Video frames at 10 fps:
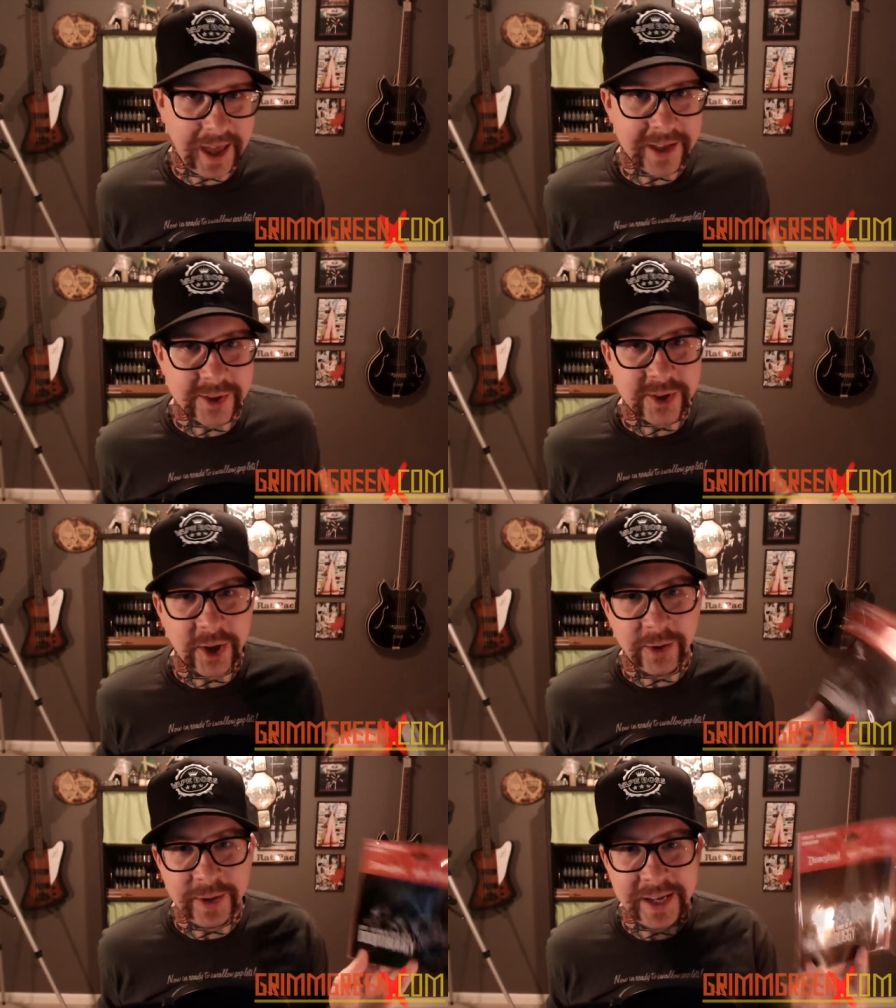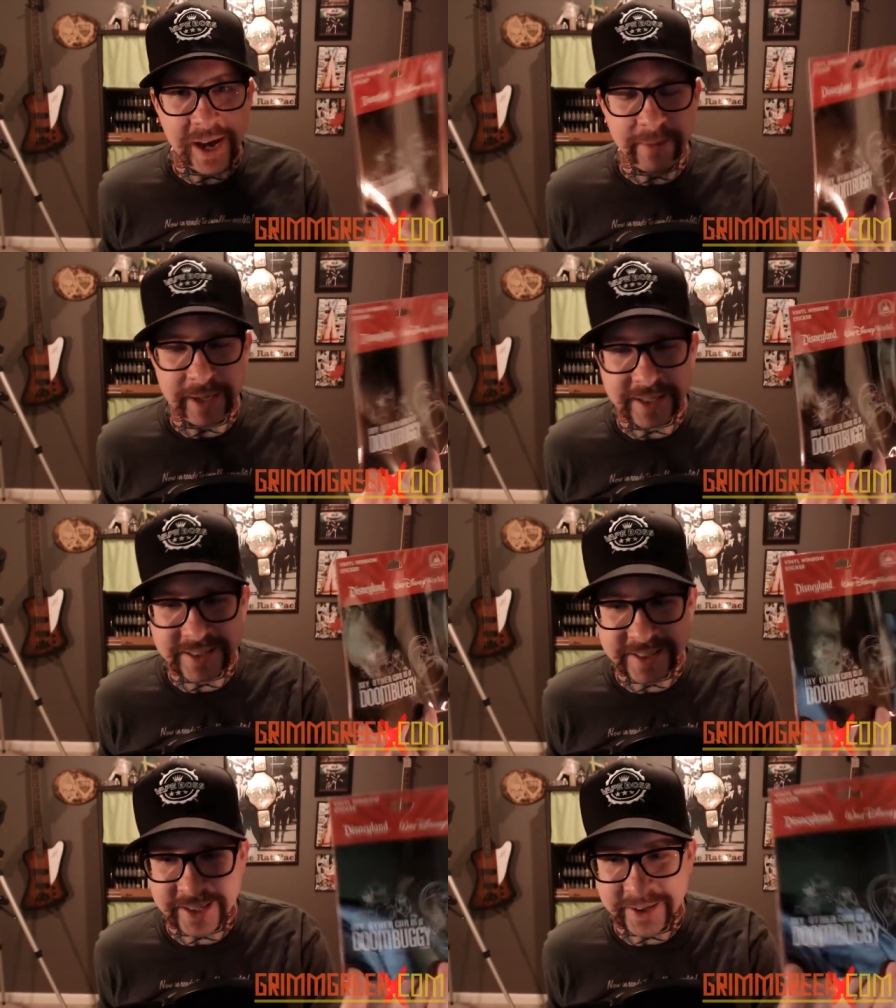And so he got me a
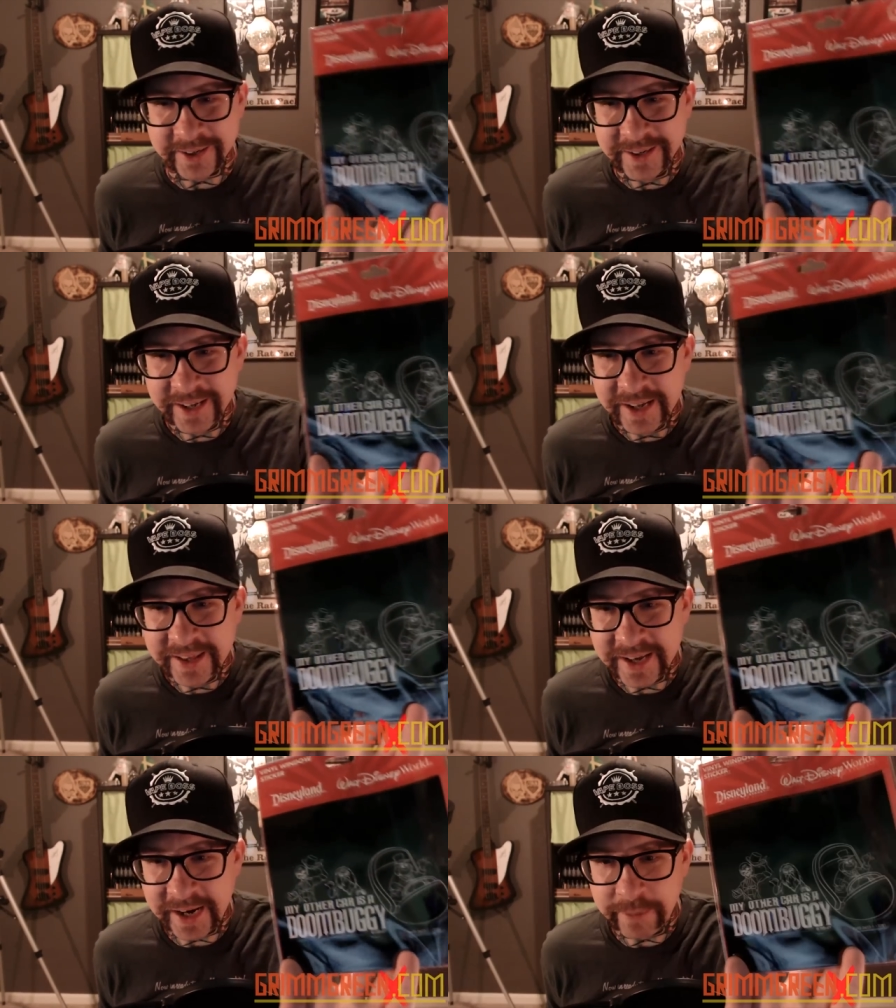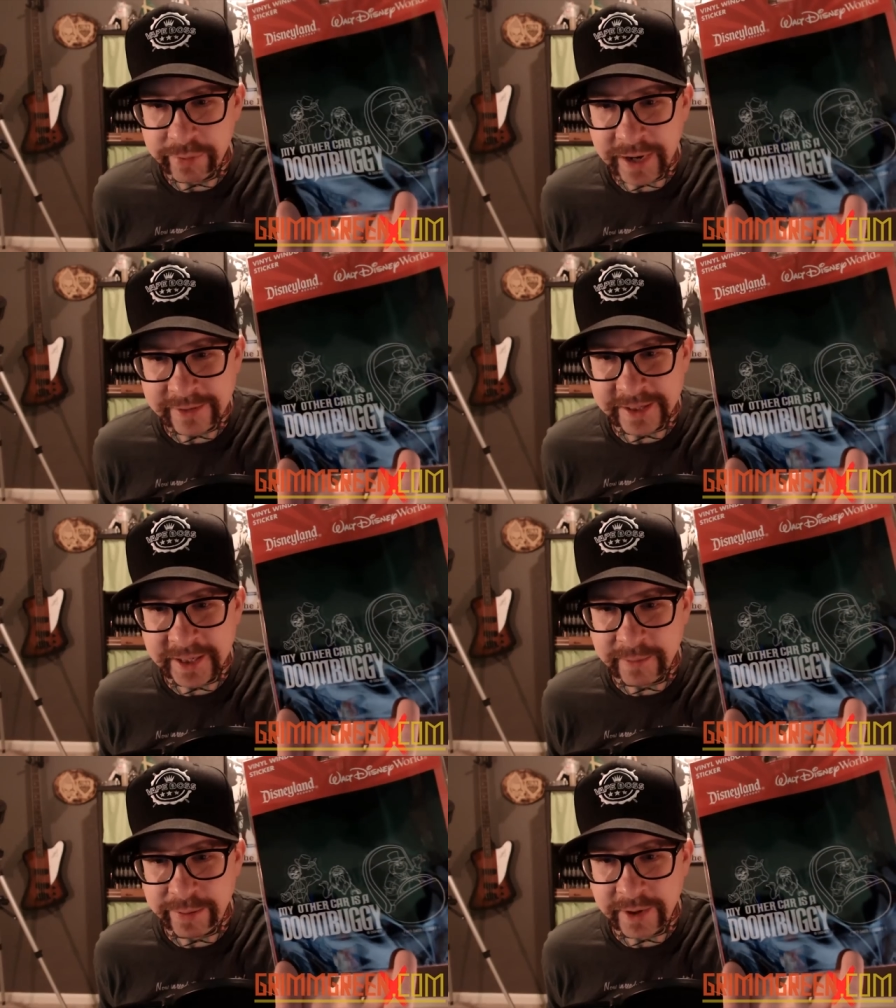sticker that I am proudly
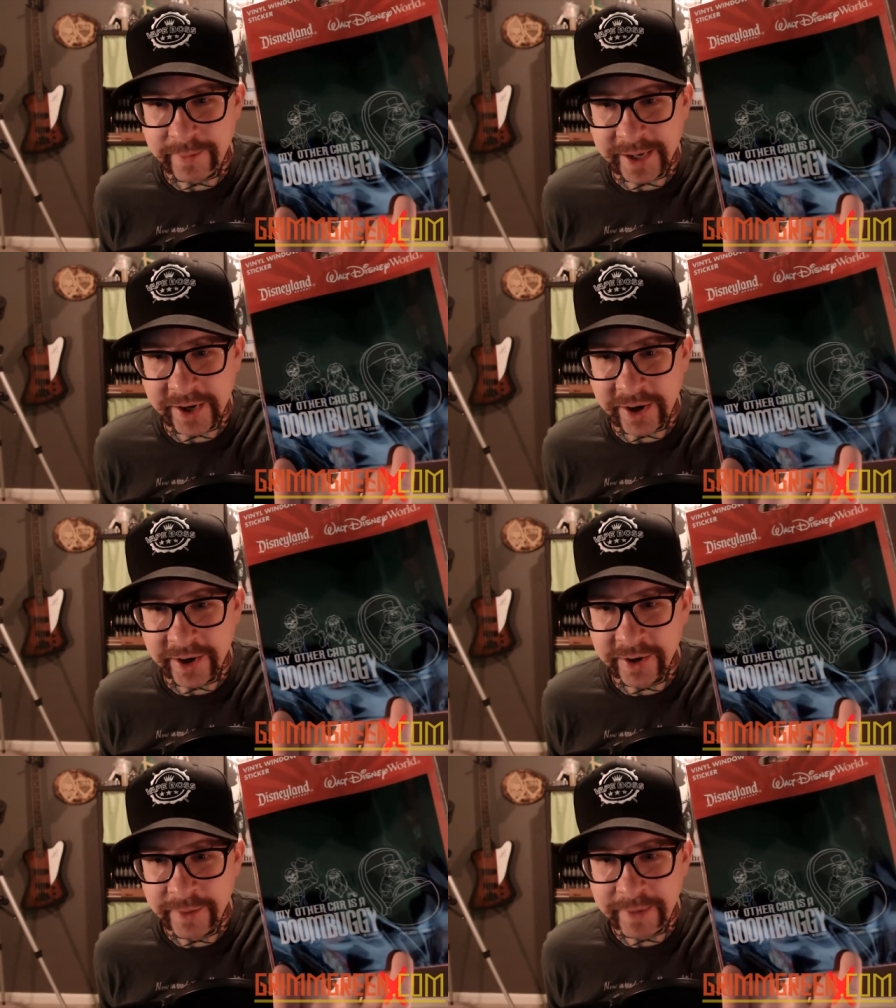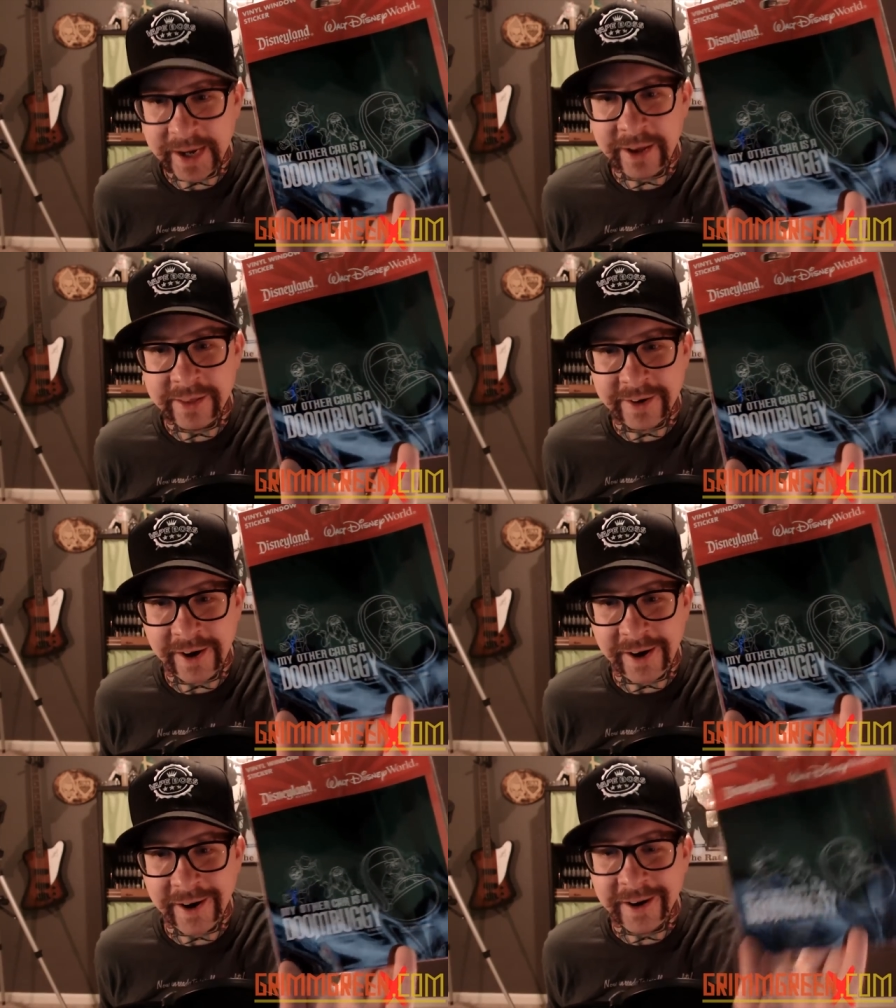going to put on my car. My other
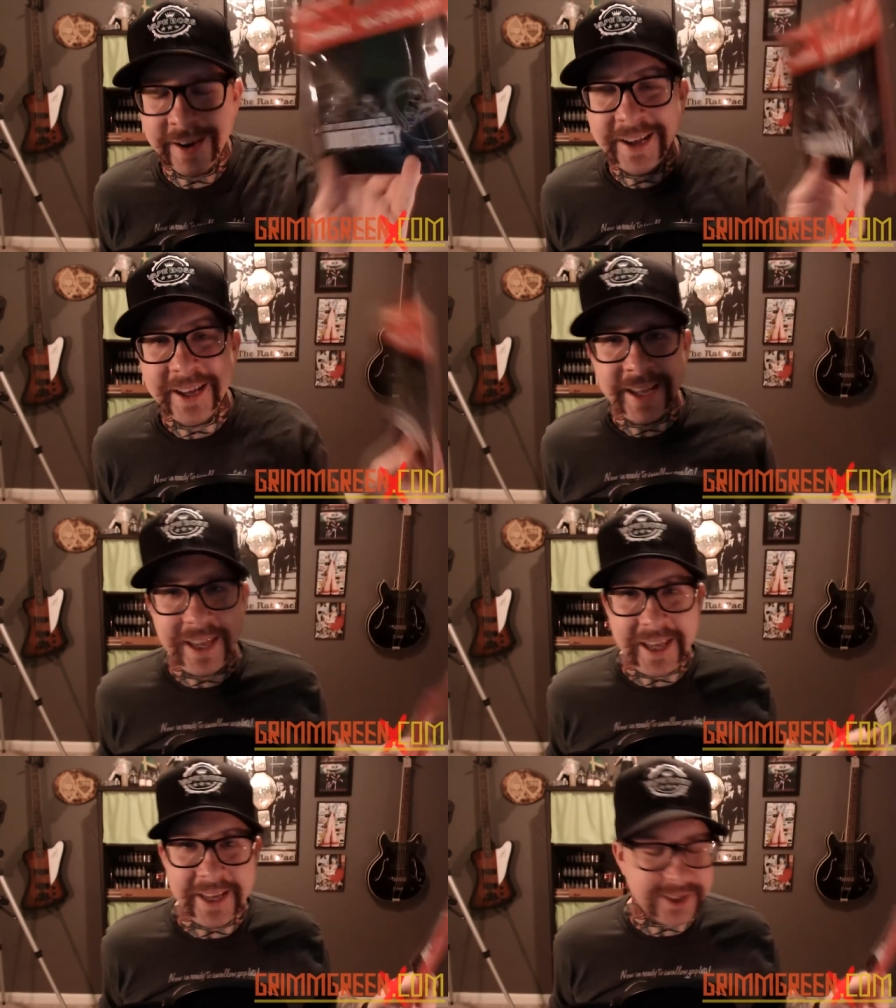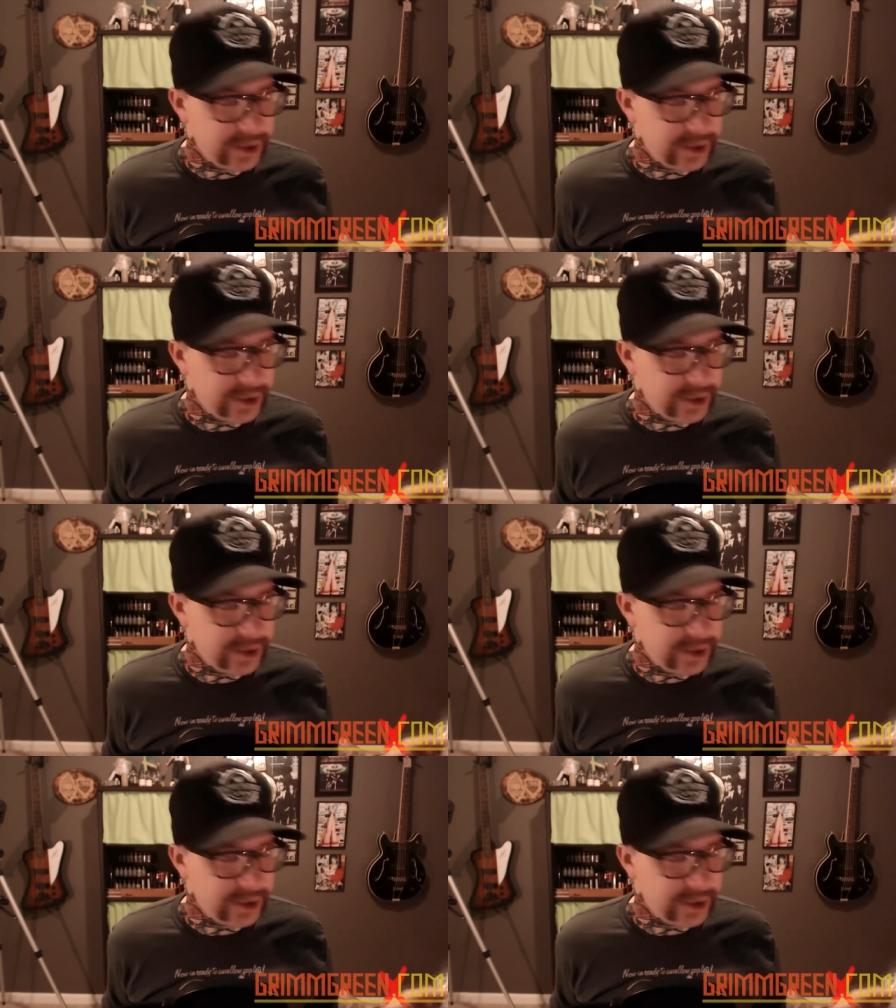car is a